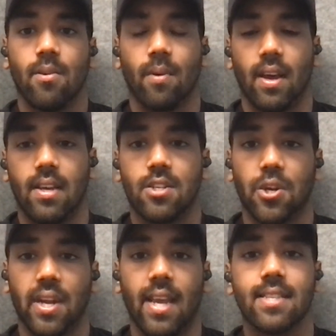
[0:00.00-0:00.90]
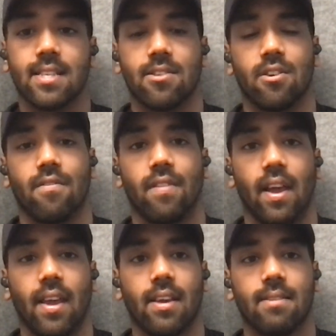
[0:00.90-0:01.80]
where 2 days are sort of
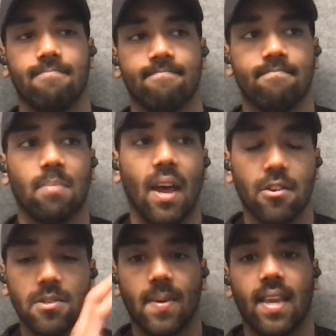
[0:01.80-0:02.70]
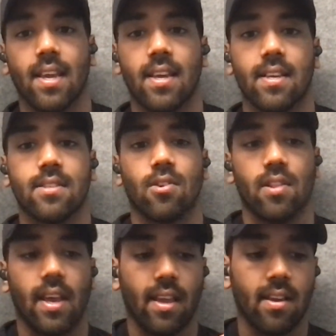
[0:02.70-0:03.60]
like panel speakers
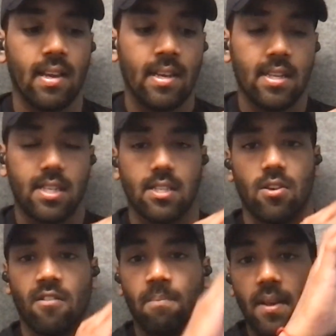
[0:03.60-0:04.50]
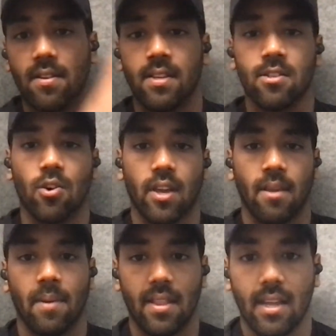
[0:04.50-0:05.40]
or like just sort of builders
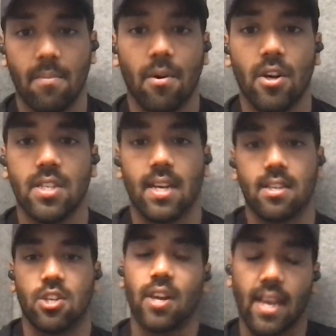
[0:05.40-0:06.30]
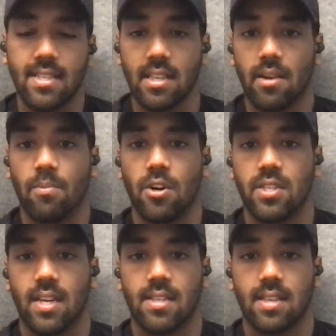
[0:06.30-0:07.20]
talking about their projects, showcasing their
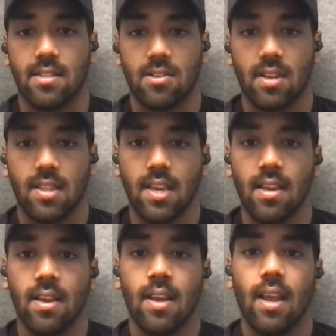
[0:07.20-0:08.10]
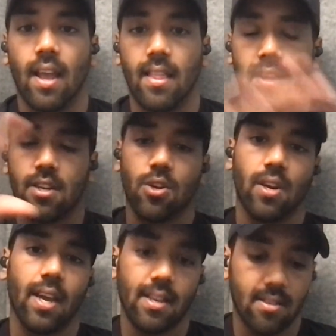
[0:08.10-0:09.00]
projects, that sort of thing, and then 2
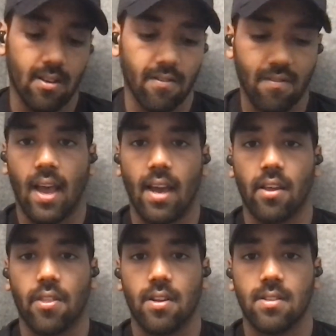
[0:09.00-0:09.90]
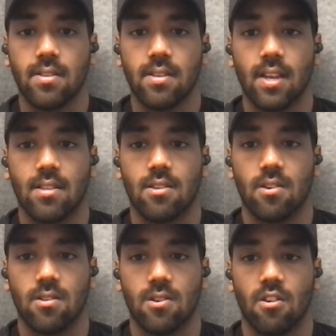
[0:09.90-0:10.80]
days of hackathons, and
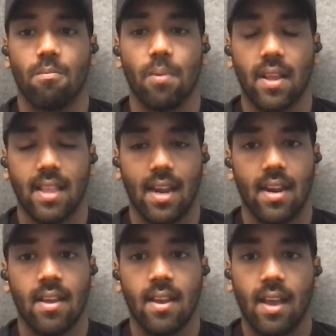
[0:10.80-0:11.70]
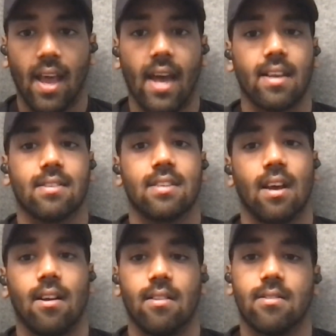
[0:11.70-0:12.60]
so sort of bring that hacker
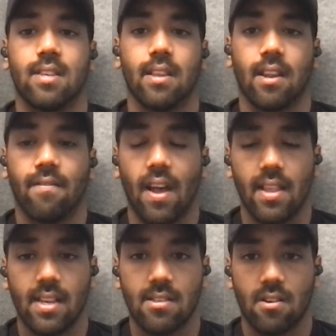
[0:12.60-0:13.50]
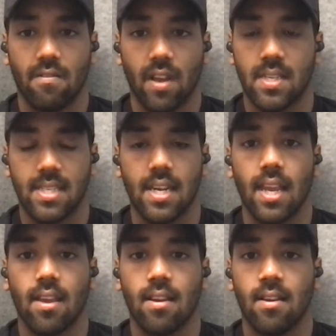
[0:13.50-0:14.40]
style Silicon Valley sort of to
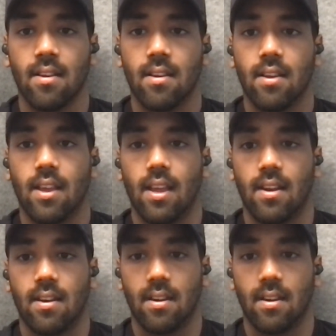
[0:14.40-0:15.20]
Sydney, and